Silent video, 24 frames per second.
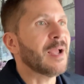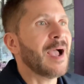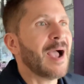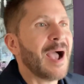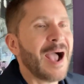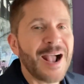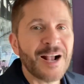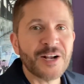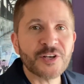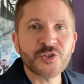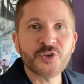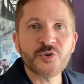
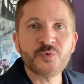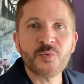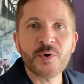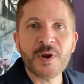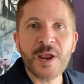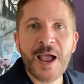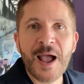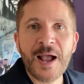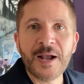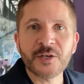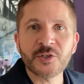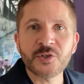action
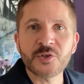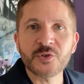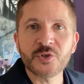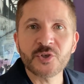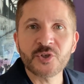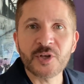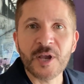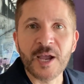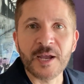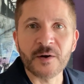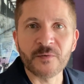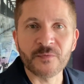reaction
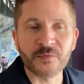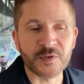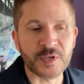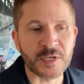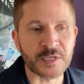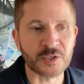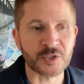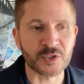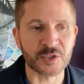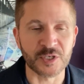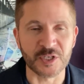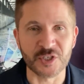side of
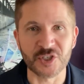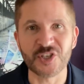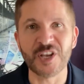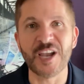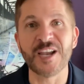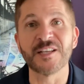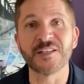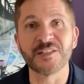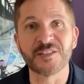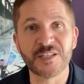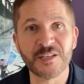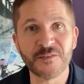things, the
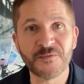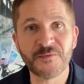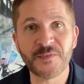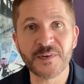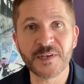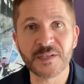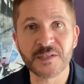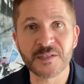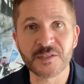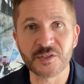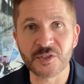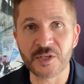
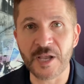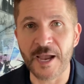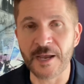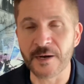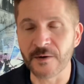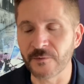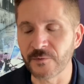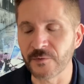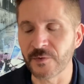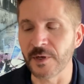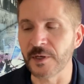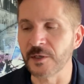scientific side
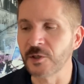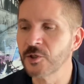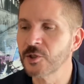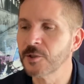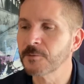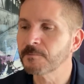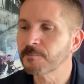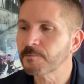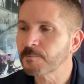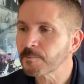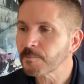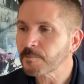of things,
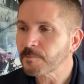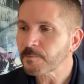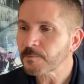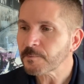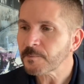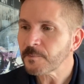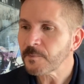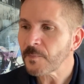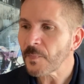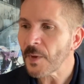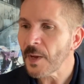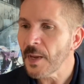
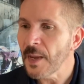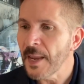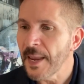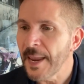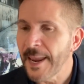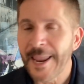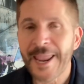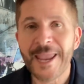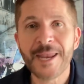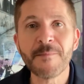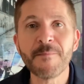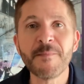
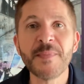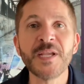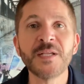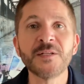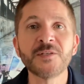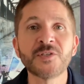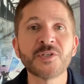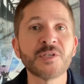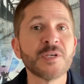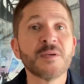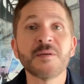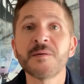it
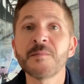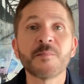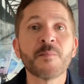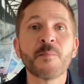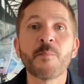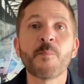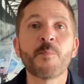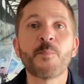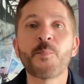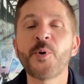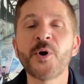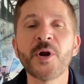means
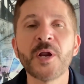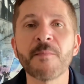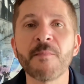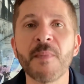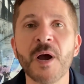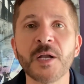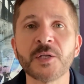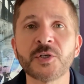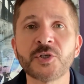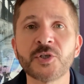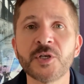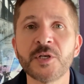pretty
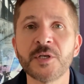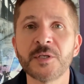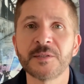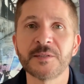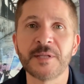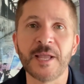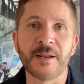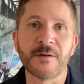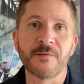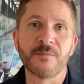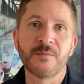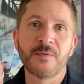much
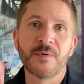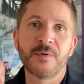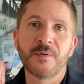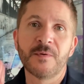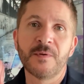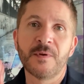that